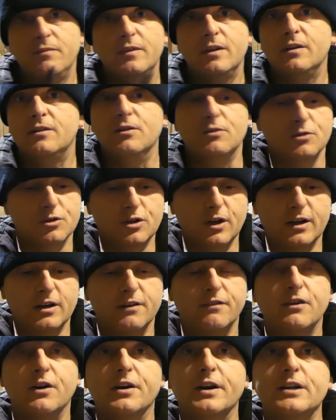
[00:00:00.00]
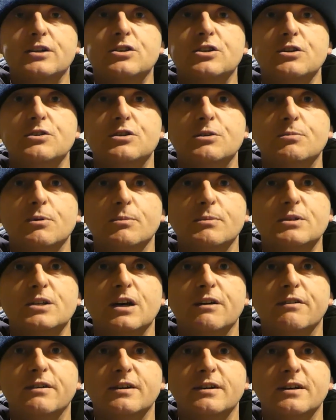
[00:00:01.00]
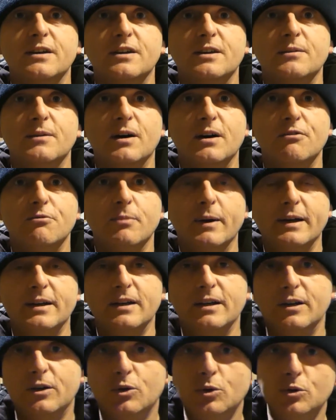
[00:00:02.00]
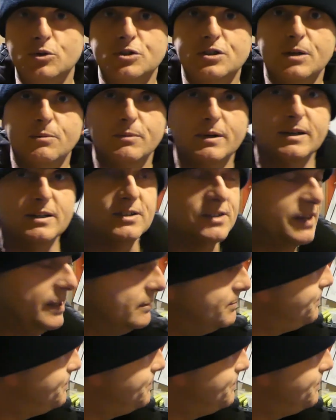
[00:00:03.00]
it looks like I've got an excuse to put myself on another knife making course somewhere, doesn't it?